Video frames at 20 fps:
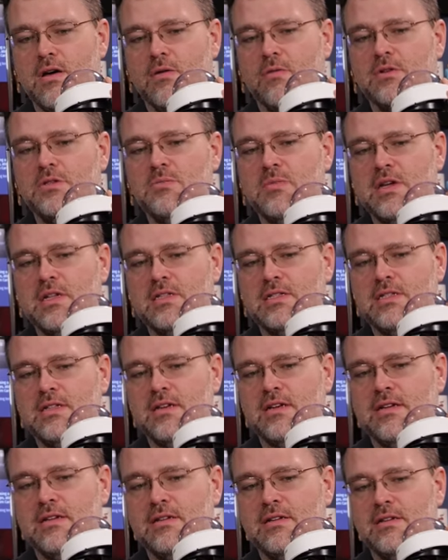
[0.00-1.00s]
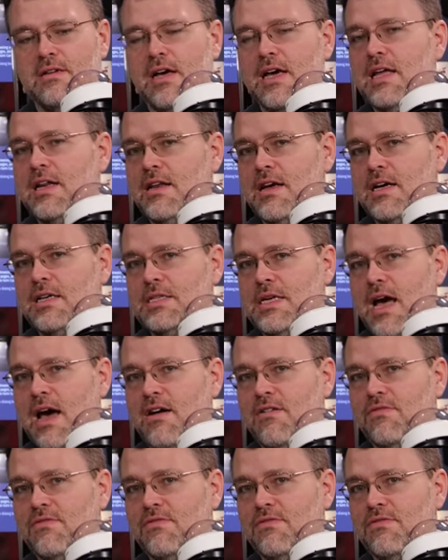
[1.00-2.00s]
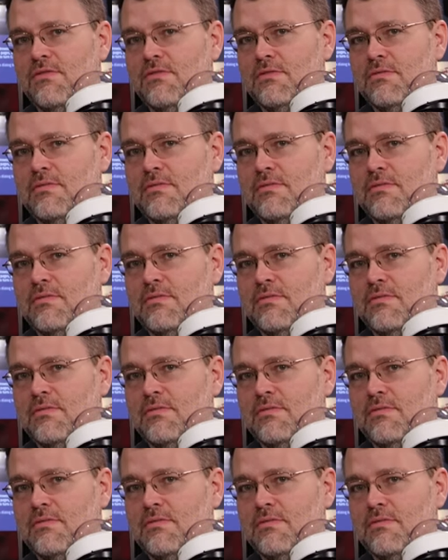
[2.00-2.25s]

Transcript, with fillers: which means that it does have